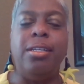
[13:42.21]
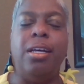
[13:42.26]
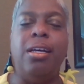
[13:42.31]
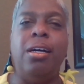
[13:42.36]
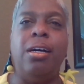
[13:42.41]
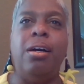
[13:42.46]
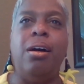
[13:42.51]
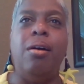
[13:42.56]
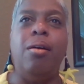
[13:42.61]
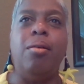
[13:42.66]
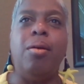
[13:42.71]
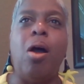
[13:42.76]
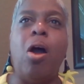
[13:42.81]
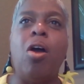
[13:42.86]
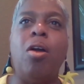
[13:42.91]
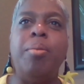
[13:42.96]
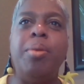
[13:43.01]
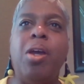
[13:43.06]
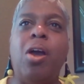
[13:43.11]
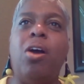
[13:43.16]

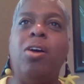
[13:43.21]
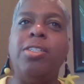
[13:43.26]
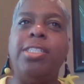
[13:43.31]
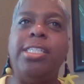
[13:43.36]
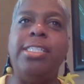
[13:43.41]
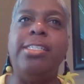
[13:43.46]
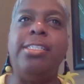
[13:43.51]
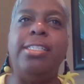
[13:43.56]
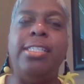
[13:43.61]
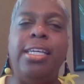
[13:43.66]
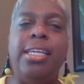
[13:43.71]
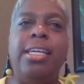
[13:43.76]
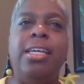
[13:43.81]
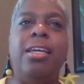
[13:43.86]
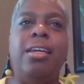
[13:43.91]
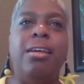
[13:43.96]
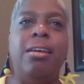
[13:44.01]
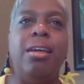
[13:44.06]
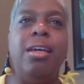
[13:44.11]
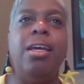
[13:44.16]
Army
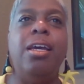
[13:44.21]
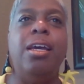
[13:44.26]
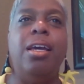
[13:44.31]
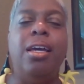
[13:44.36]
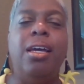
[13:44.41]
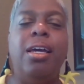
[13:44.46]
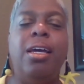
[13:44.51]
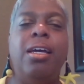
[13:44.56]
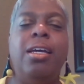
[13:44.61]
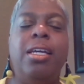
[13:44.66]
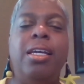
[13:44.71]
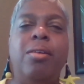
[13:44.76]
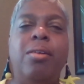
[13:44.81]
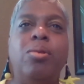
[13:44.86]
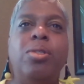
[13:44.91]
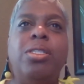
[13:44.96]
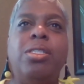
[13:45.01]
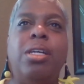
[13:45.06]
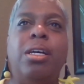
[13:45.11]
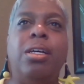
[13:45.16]
ROTC, it
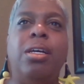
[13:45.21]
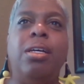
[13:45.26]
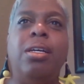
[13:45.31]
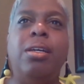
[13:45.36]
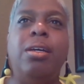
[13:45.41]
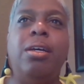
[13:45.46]
was the